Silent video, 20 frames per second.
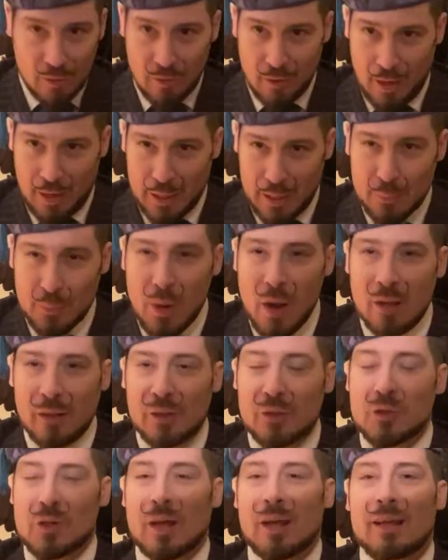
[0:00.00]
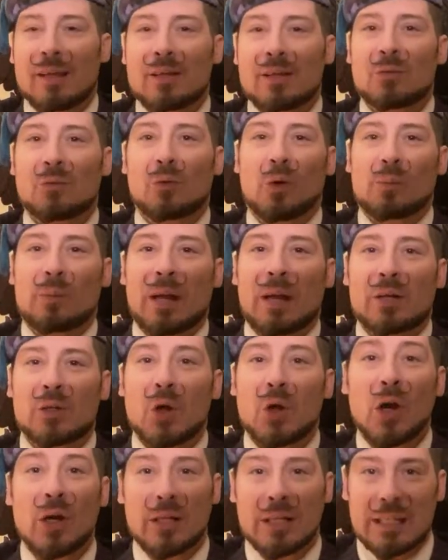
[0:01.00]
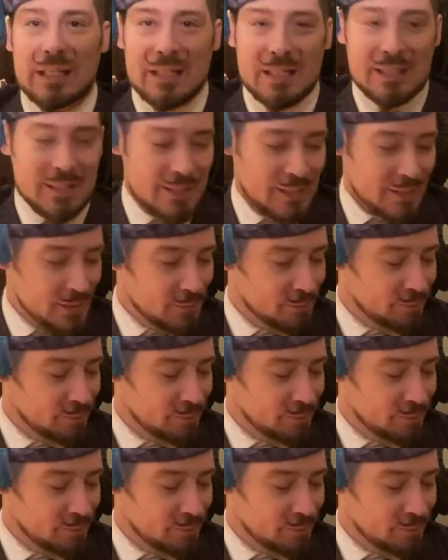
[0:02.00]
I apologize for my tardiness.